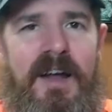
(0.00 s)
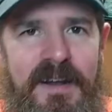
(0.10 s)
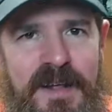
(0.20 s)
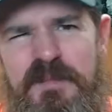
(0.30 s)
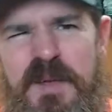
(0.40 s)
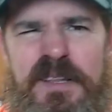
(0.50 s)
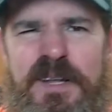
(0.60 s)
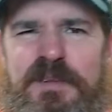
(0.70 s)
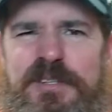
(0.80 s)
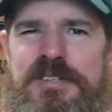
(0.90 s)
right, maybe a
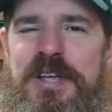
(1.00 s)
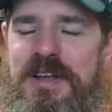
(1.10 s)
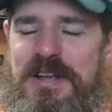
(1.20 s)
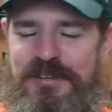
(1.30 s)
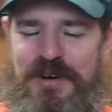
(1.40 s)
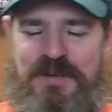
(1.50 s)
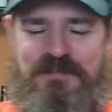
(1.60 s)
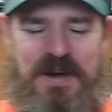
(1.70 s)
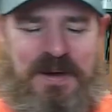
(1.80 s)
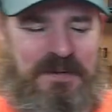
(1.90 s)
little bit too serious for a
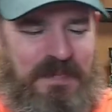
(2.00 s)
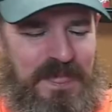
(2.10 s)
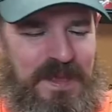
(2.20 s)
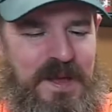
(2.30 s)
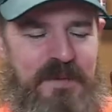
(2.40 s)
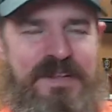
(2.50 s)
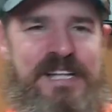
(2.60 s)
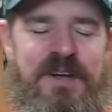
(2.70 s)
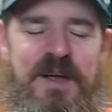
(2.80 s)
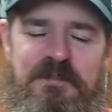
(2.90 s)
beer.
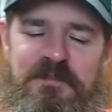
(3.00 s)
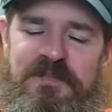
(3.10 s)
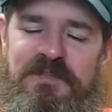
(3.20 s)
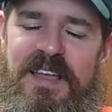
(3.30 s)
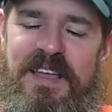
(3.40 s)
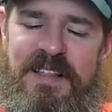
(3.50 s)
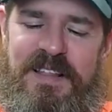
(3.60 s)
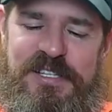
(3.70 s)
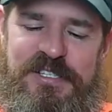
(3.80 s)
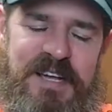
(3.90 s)
That's right.
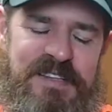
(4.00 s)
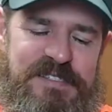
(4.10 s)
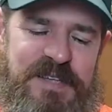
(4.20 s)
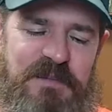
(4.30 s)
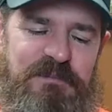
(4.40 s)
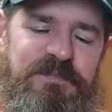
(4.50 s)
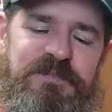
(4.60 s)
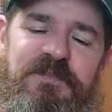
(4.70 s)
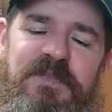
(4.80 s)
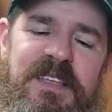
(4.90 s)
Let's check this out.
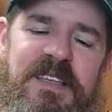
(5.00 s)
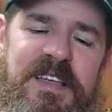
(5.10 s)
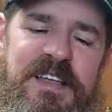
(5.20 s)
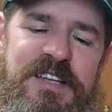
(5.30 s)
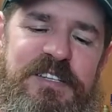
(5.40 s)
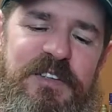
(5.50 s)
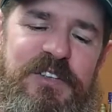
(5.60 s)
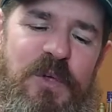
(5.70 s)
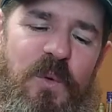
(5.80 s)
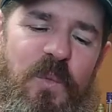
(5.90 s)
Check out
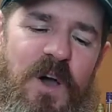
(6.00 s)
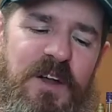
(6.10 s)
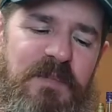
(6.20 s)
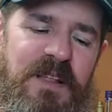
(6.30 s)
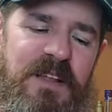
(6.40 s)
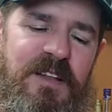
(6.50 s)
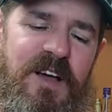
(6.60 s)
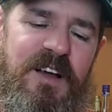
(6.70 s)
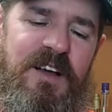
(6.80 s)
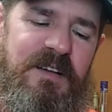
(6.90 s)
this watermelon
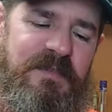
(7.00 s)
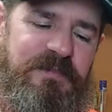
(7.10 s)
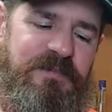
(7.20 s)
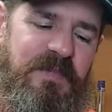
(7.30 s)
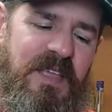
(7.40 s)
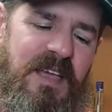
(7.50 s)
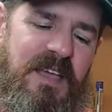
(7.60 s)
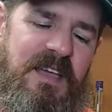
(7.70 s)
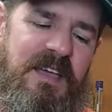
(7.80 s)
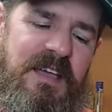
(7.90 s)
lager.
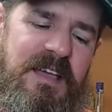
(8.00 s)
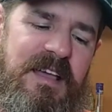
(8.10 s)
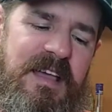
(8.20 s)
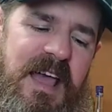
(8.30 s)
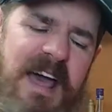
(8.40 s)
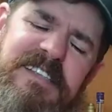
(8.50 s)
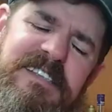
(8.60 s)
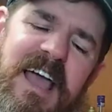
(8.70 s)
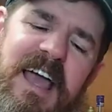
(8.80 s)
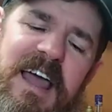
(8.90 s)

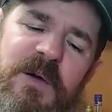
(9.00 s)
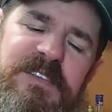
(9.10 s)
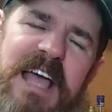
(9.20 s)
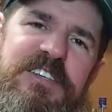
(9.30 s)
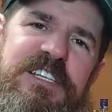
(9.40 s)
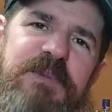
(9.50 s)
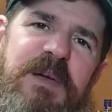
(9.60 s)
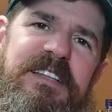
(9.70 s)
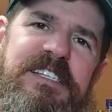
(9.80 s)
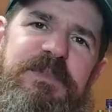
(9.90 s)
And I was actually
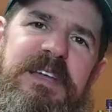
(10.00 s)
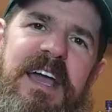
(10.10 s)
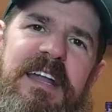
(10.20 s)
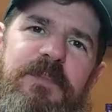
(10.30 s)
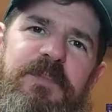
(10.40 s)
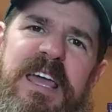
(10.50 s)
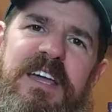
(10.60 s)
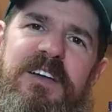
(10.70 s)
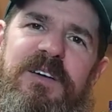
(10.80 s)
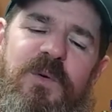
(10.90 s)
expecting this to be kind of
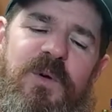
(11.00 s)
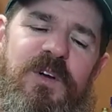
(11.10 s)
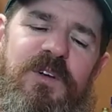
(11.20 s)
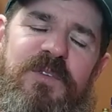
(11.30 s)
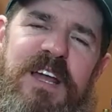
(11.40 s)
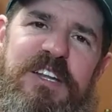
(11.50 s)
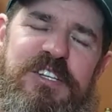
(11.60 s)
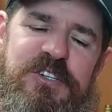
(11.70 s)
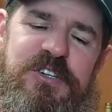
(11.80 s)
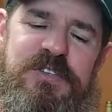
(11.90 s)
pink or
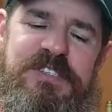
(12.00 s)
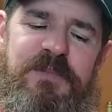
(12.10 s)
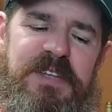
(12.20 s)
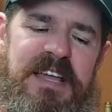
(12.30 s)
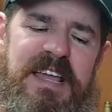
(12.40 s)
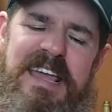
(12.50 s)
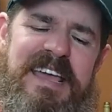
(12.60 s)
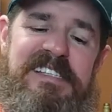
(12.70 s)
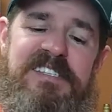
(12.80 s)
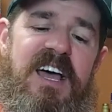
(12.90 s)
reddish or something.
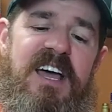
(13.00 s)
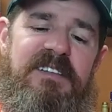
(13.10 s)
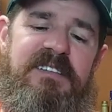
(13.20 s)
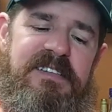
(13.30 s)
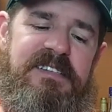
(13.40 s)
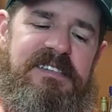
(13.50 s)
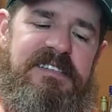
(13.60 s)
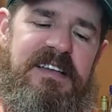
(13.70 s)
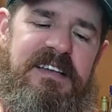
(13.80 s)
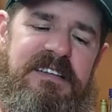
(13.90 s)
It's not.
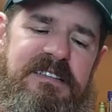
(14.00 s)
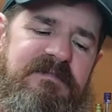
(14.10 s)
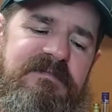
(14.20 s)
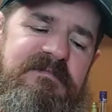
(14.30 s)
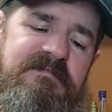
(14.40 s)
It's like